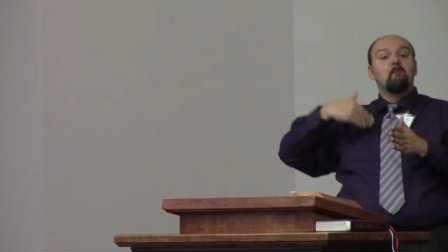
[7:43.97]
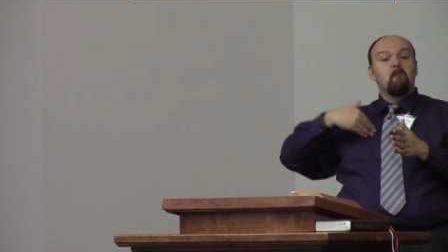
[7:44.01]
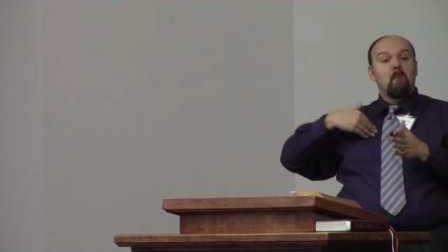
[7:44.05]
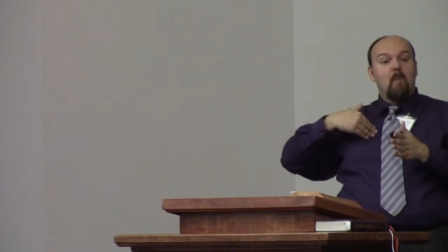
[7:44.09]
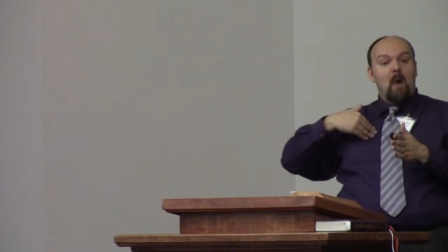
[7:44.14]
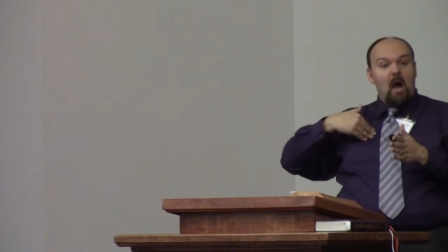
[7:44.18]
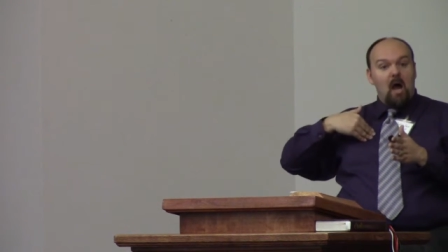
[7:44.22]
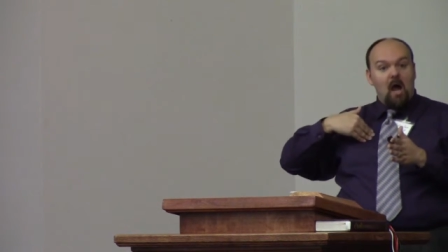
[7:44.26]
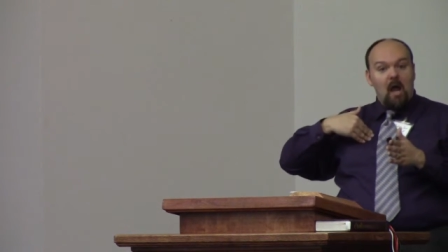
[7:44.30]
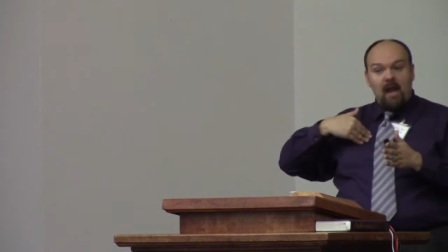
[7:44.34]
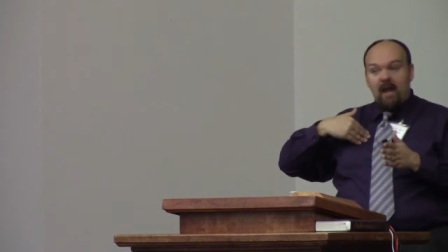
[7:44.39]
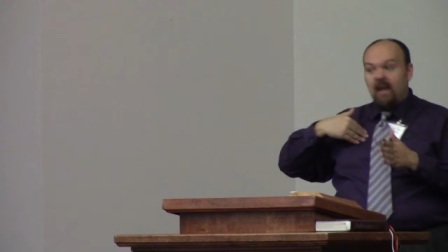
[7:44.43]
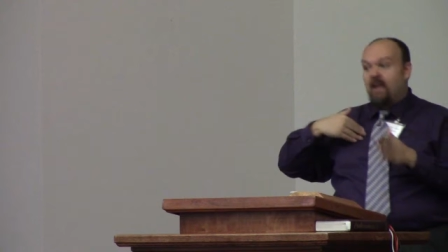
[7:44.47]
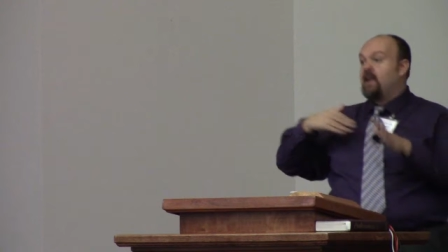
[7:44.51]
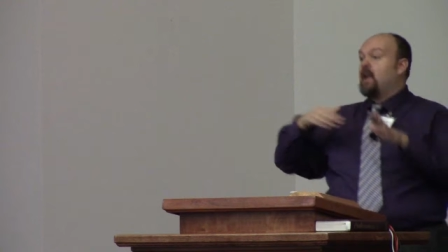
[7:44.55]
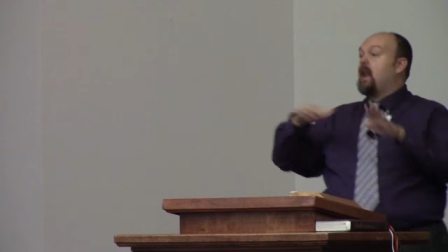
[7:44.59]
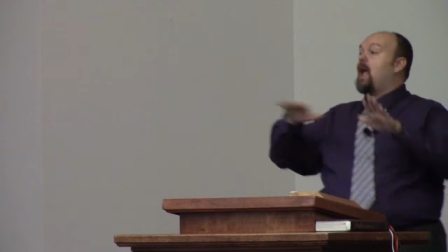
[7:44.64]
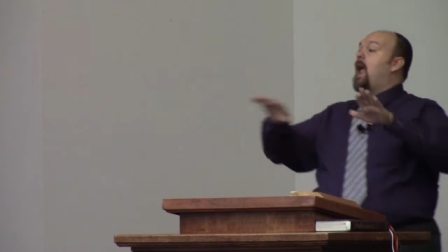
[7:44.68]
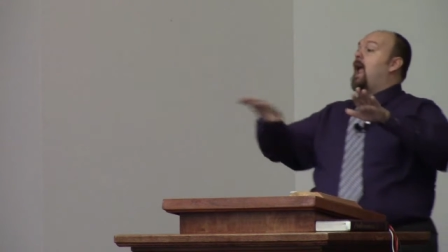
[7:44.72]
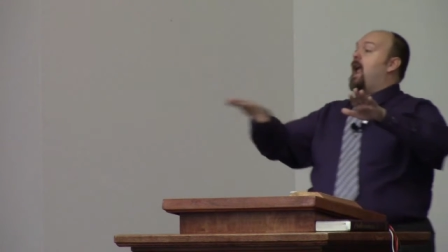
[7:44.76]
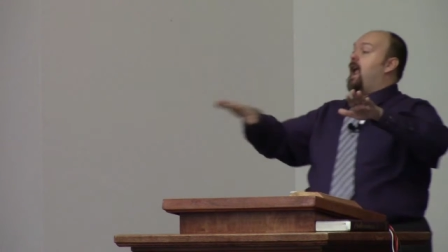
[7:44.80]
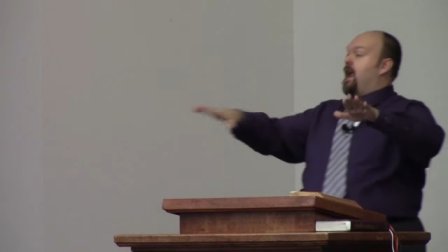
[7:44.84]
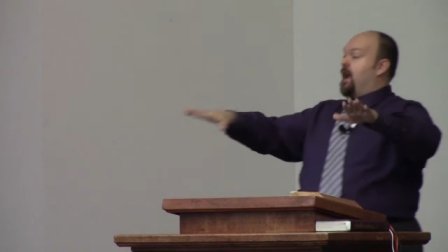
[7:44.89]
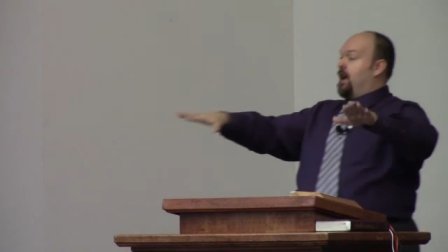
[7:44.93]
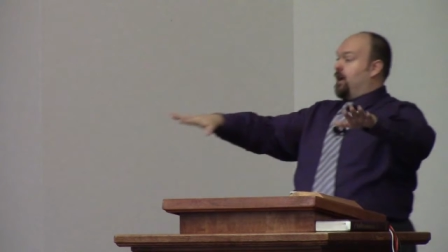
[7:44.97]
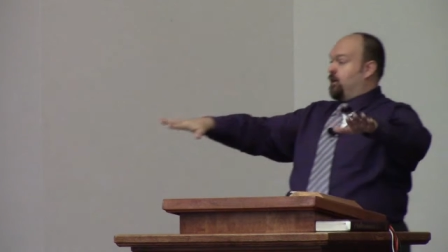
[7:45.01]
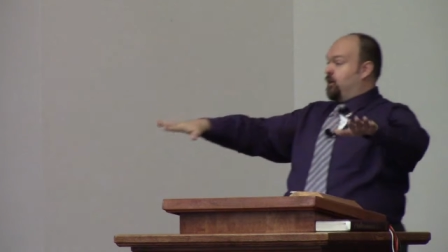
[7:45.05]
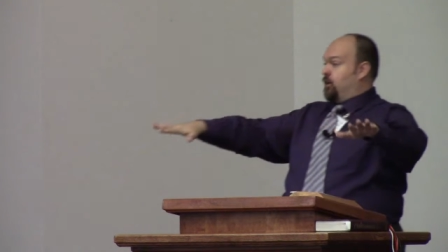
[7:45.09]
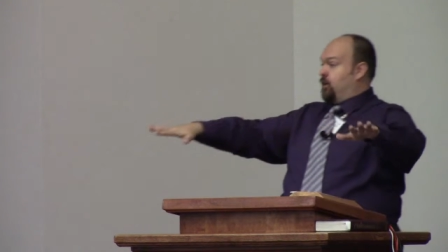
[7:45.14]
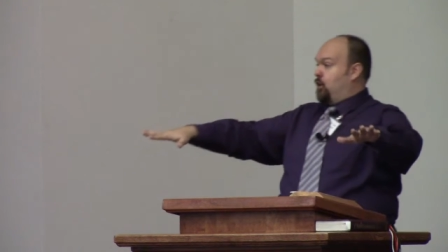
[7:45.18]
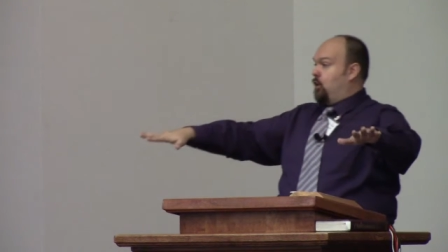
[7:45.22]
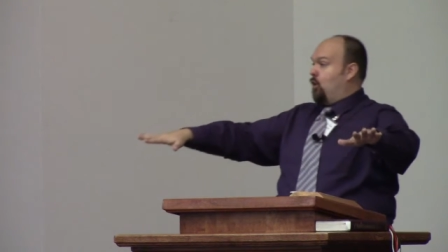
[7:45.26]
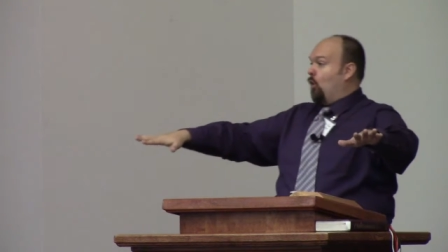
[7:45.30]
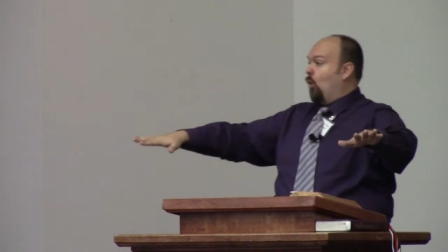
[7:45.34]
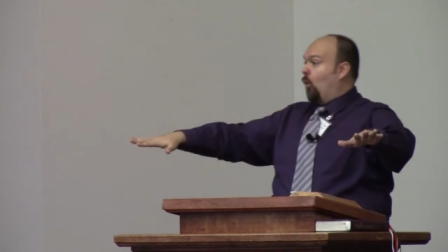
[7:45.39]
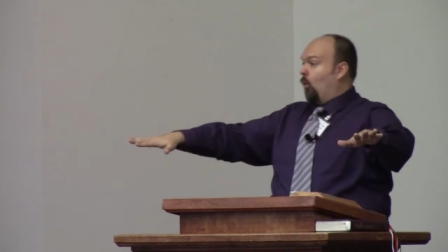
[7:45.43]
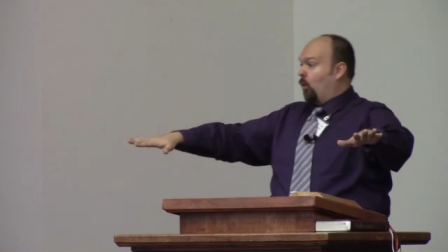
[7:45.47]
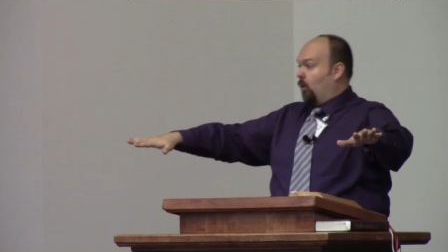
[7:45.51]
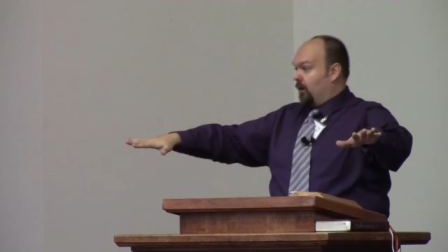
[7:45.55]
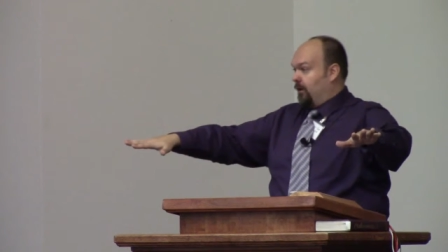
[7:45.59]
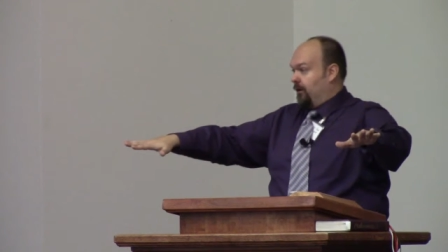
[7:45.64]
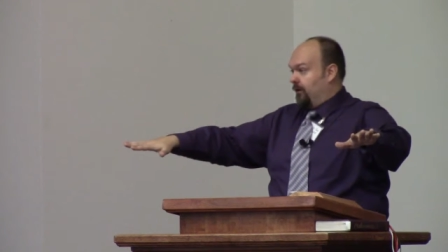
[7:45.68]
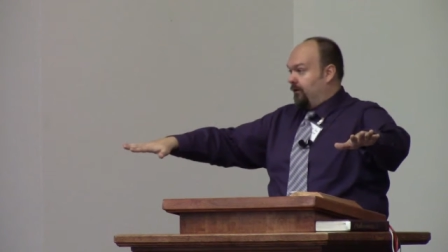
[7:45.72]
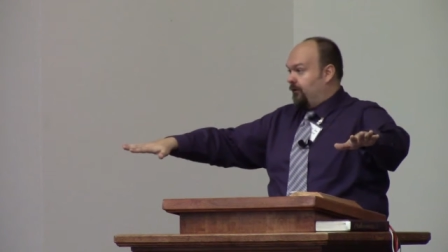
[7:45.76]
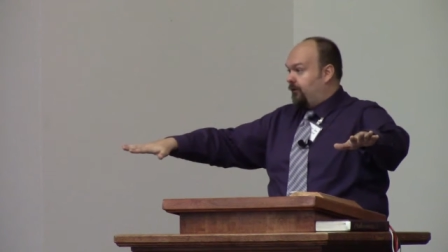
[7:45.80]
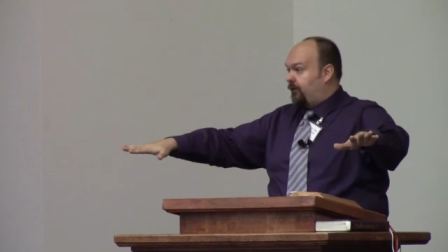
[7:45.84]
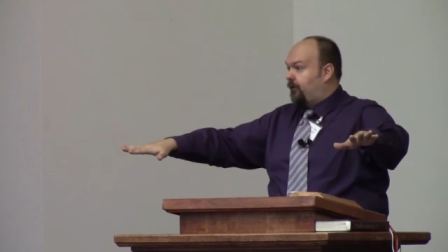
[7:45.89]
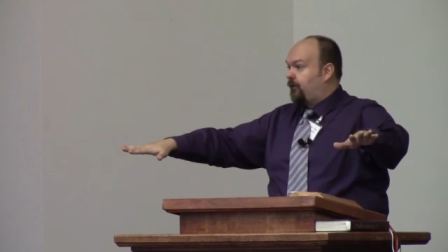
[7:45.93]
mine and
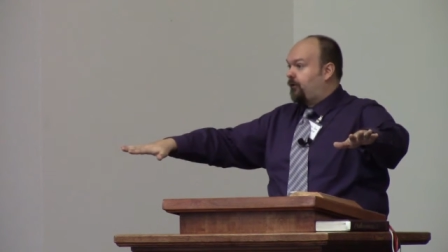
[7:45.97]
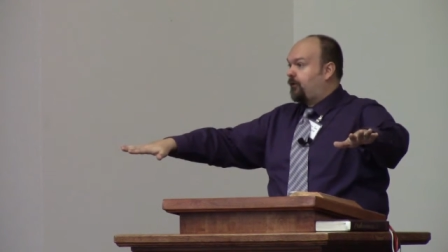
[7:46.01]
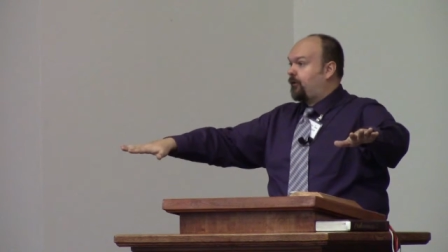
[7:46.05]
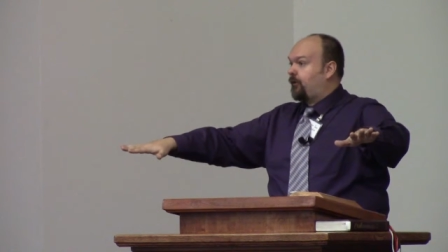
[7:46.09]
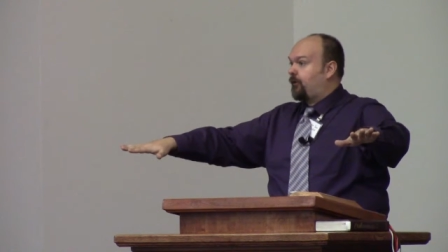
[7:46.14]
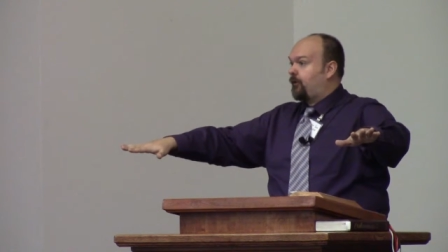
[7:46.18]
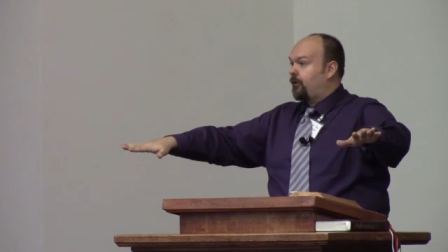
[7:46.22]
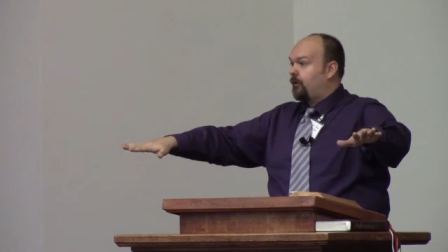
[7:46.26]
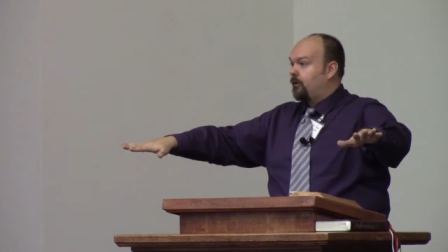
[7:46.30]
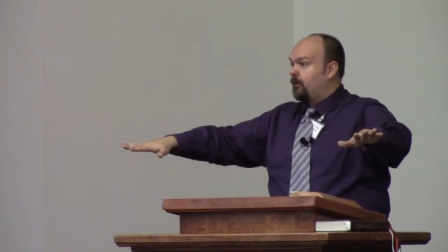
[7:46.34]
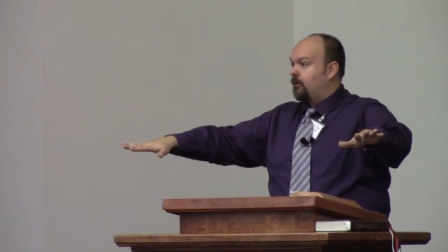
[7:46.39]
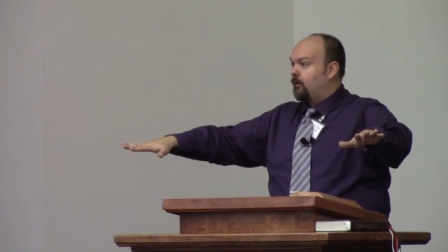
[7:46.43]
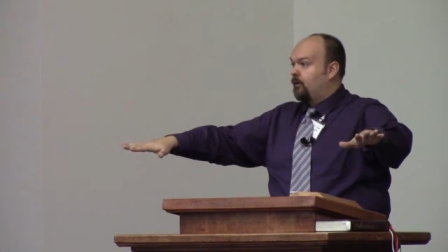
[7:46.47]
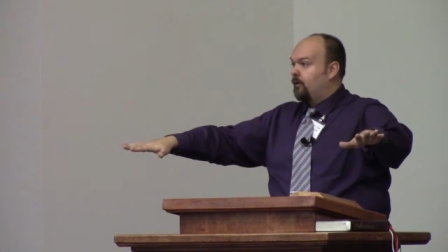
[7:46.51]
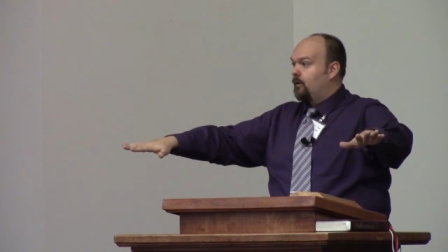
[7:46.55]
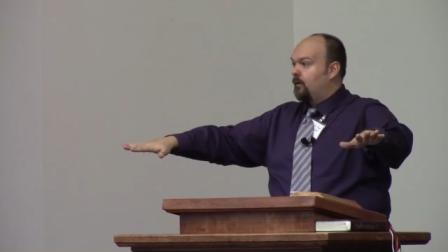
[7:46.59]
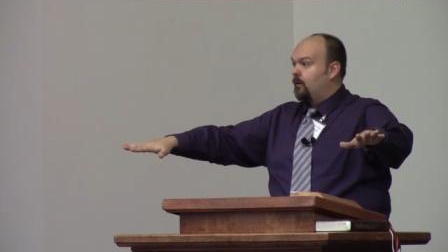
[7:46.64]
yours.